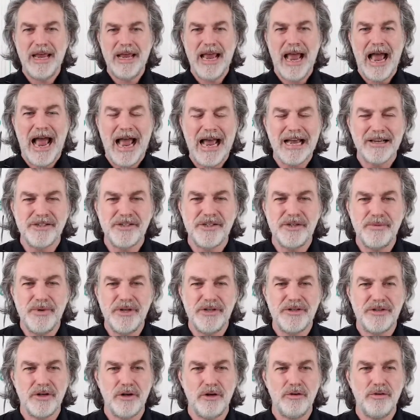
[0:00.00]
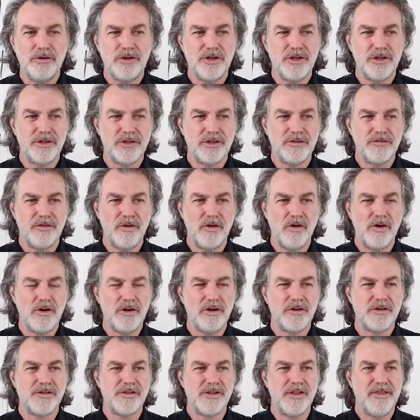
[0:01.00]
it has to be solutions
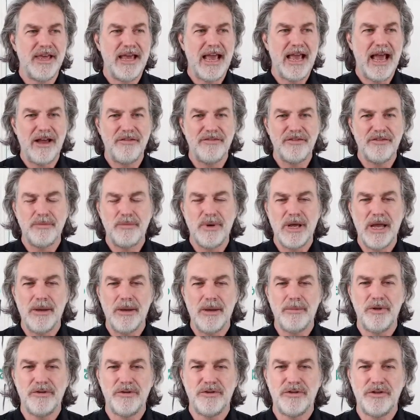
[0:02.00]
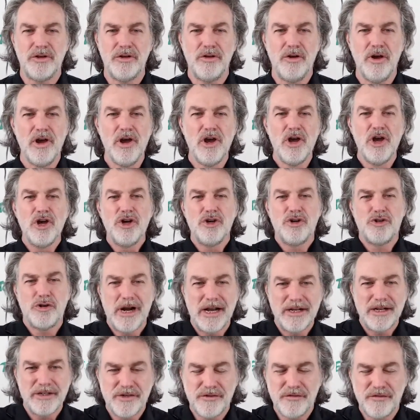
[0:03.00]
focused, and they have to be able to
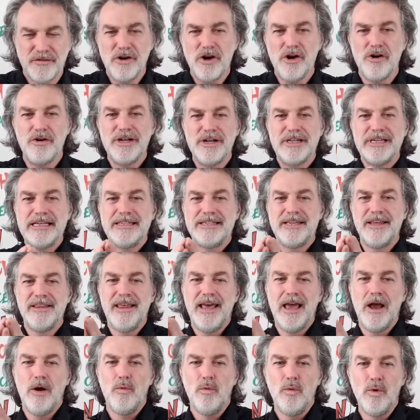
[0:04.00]
transfer it into their